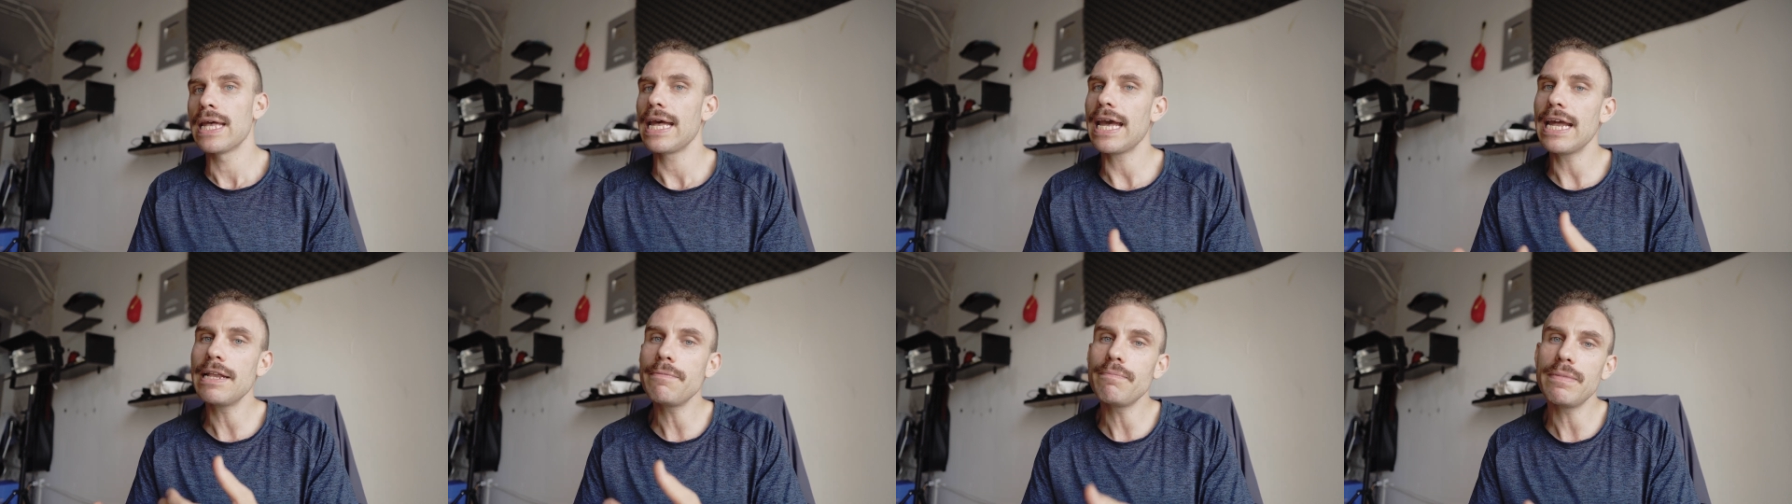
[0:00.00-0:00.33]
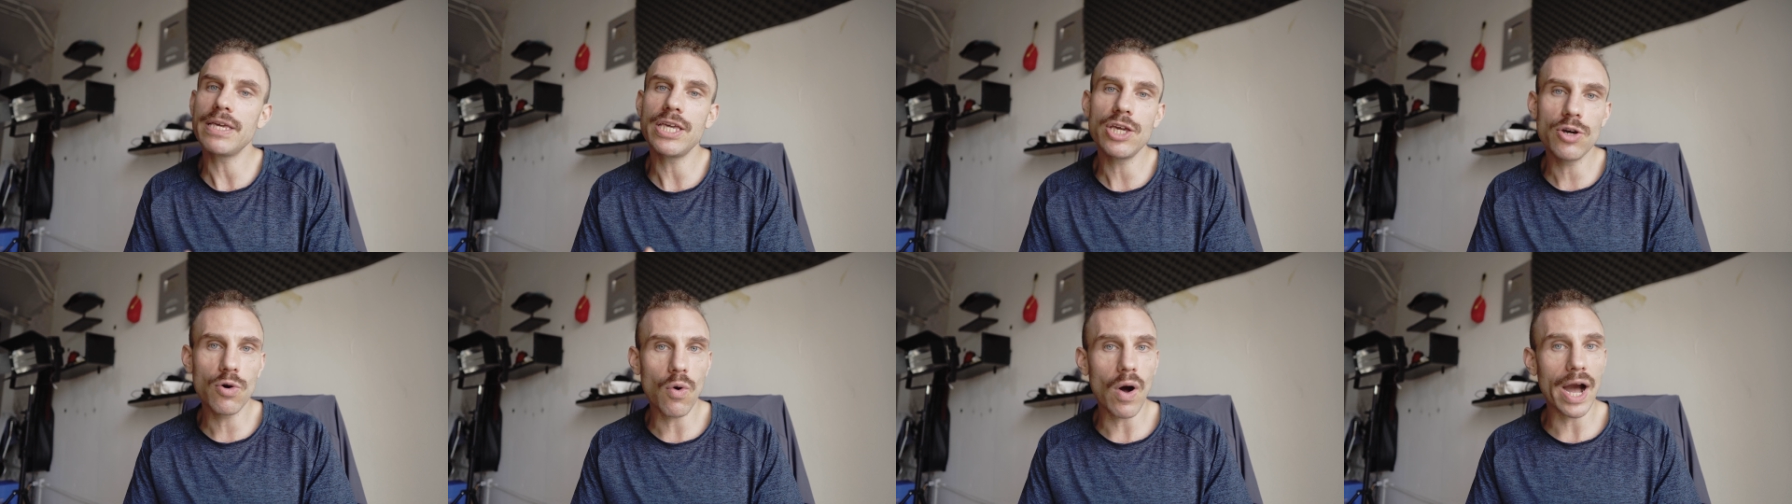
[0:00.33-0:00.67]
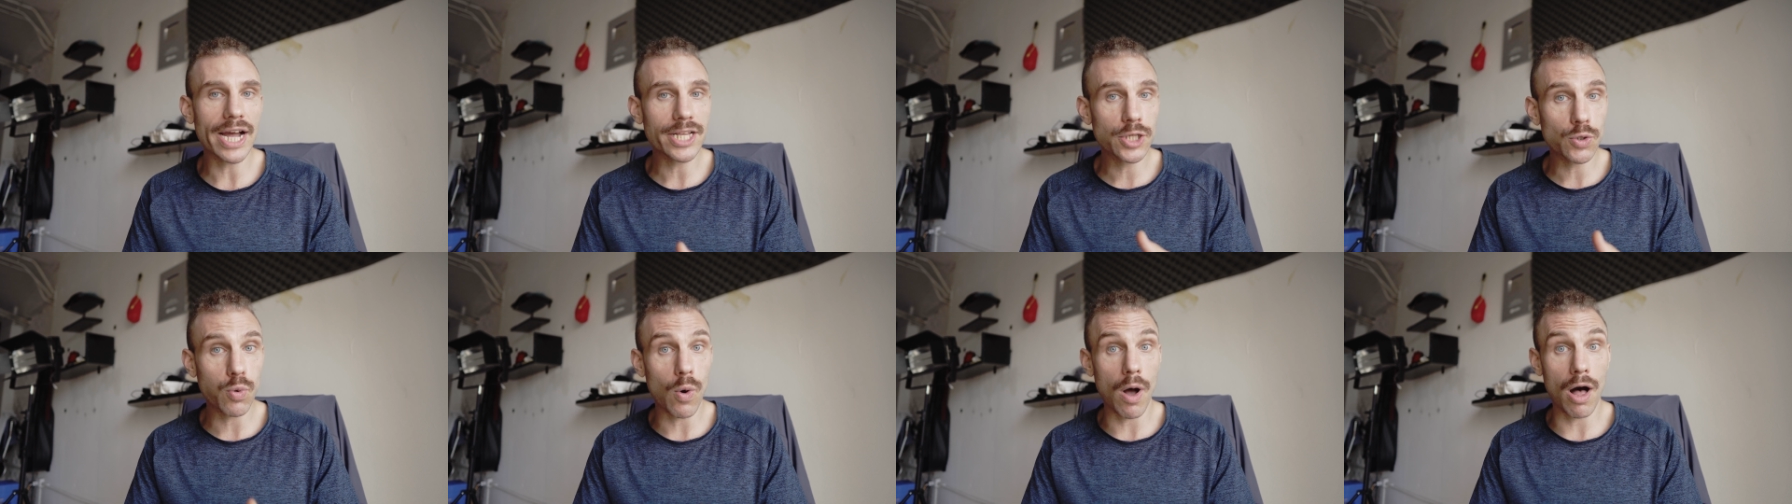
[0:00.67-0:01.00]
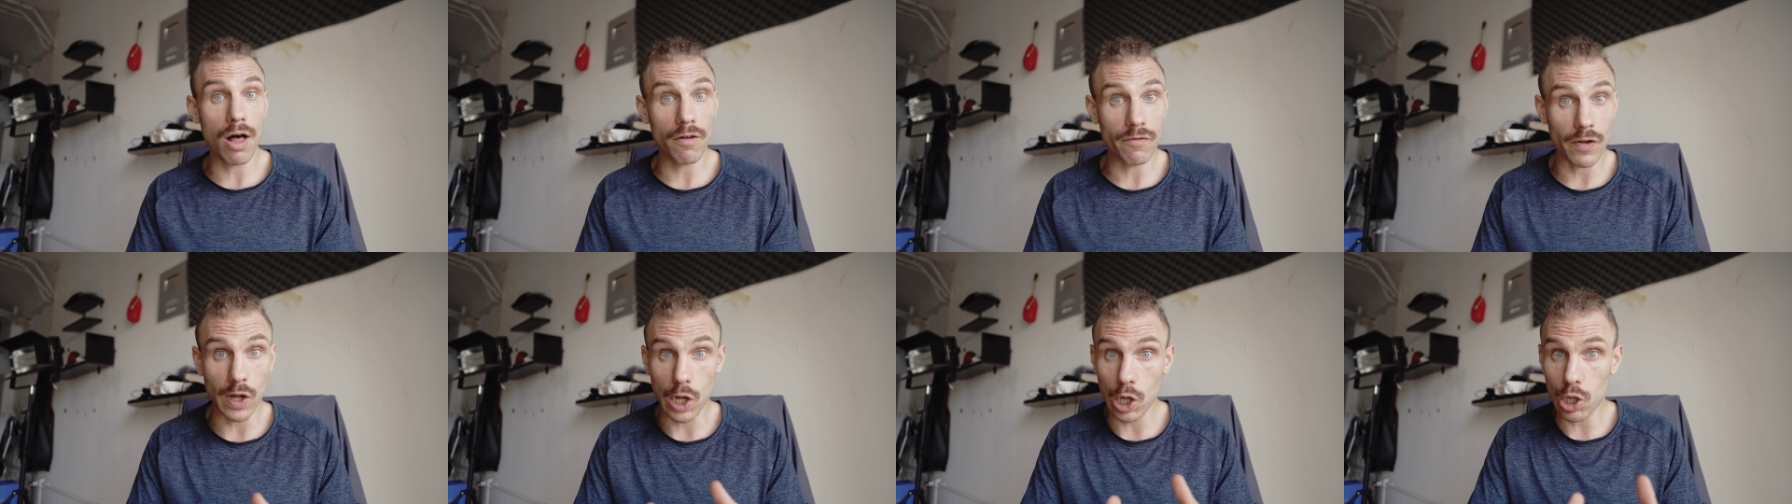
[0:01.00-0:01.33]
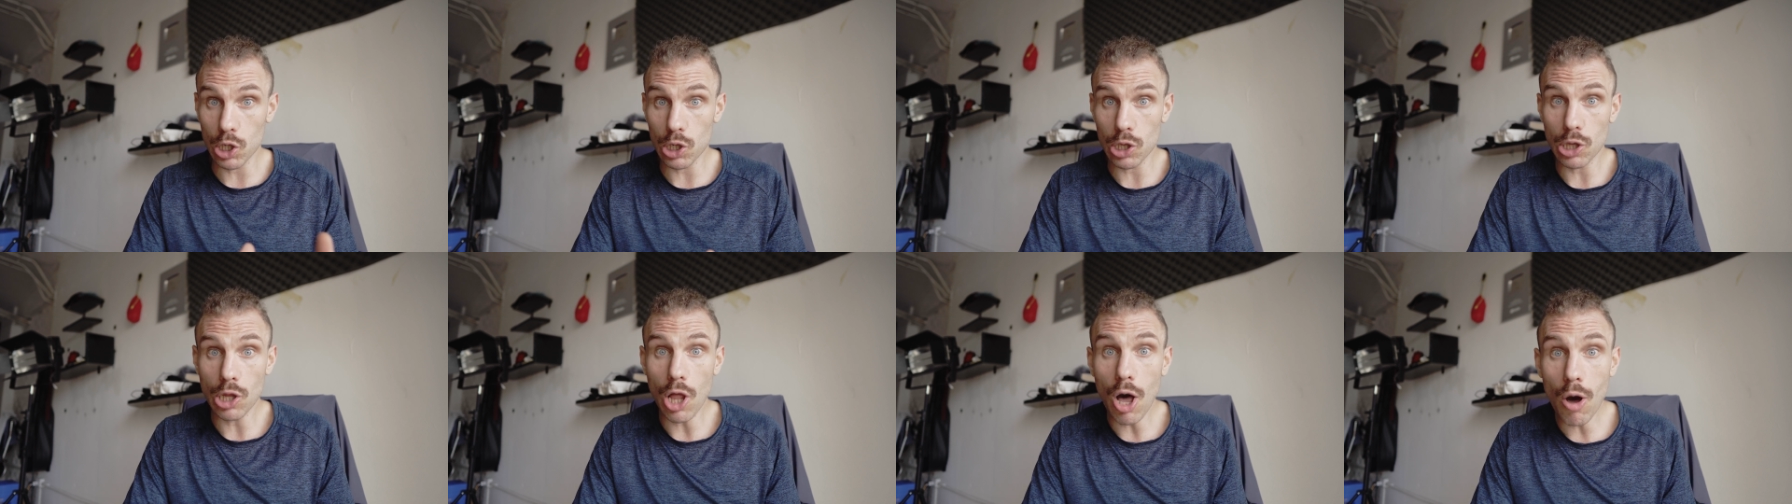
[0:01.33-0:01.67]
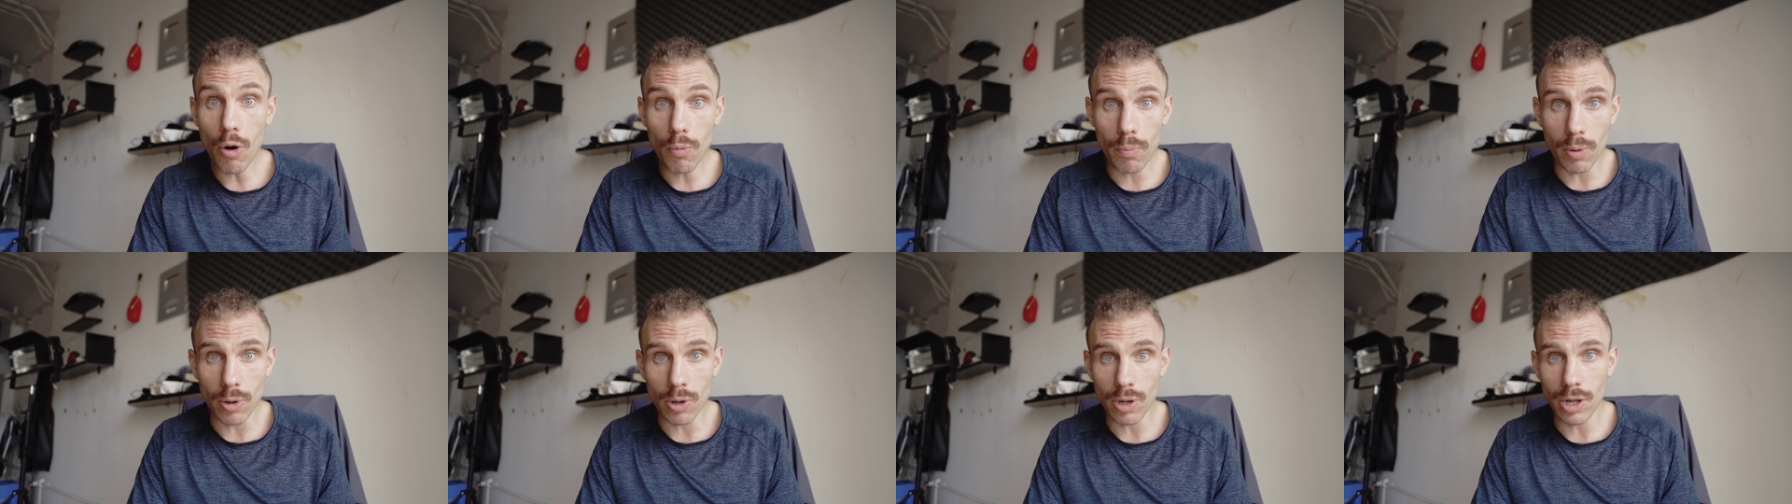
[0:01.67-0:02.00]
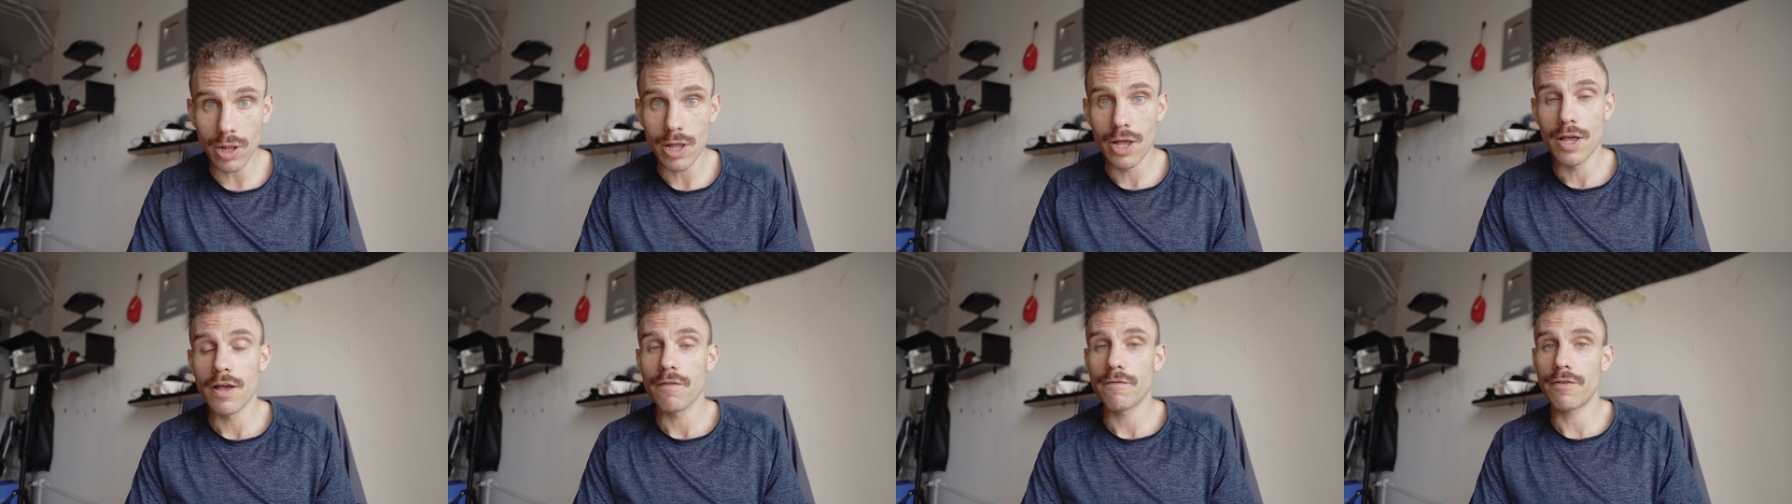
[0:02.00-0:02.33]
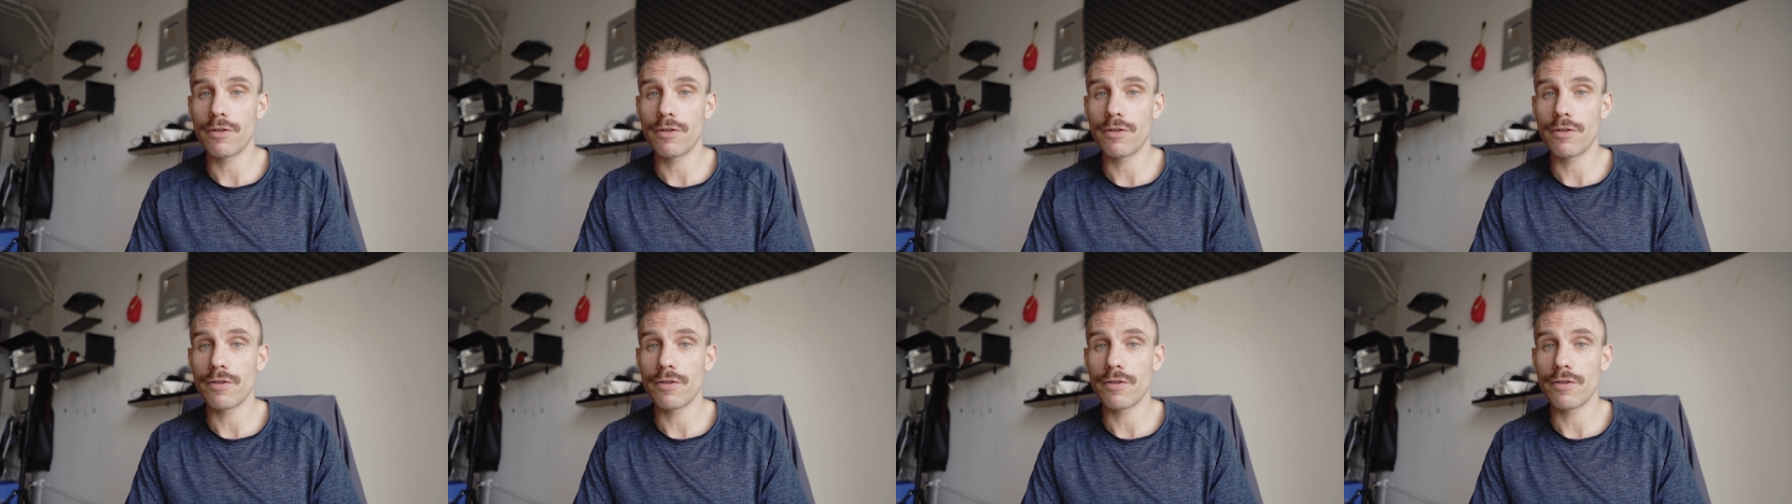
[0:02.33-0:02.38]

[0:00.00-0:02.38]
in M I U I twelve Global